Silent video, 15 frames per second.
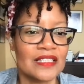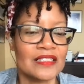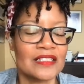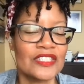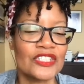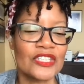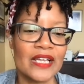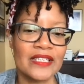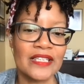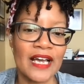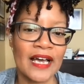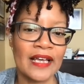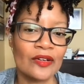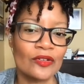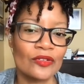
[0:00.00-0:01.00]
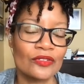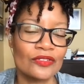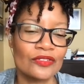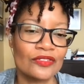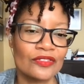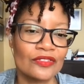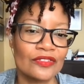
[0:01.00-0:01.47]
LaShonda,
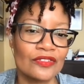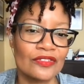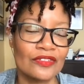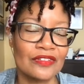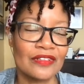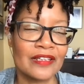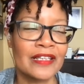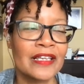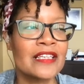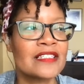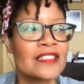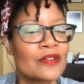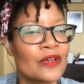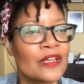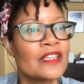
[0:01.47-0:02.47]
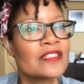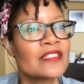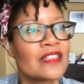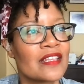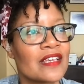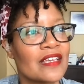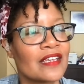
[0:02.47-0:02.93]
here's
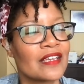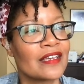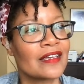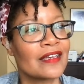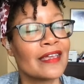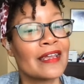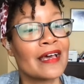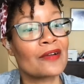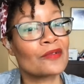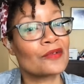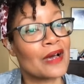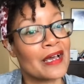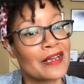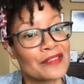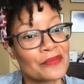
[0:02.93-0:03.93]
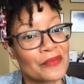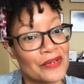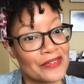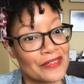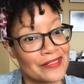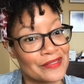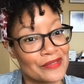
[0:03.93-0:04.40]
the thing, and I don't know how this
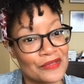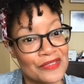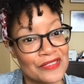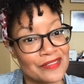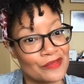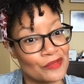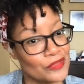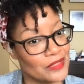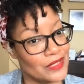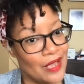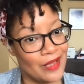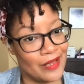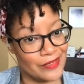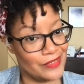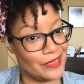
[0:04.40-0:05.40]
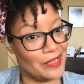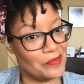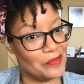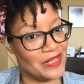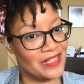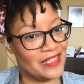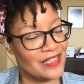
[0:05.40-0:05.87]
works, so you just gotta
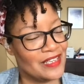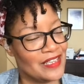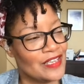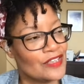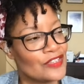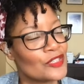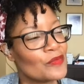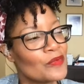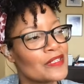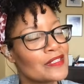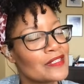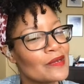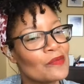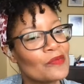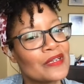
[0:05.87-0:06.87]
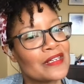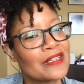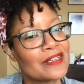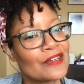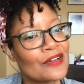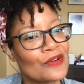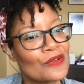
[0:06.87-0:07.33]
educate me. So when
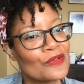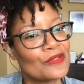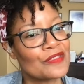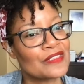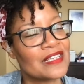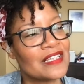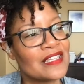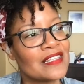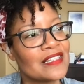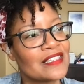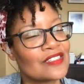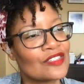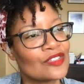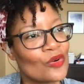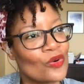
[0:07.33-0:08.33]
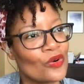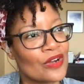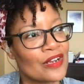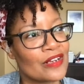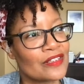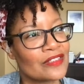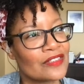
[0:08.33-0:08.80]
someone goes in the
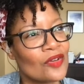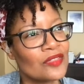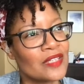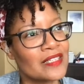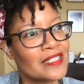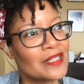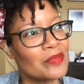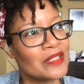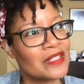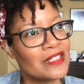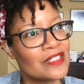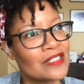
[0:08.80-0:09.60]
store, don't they typically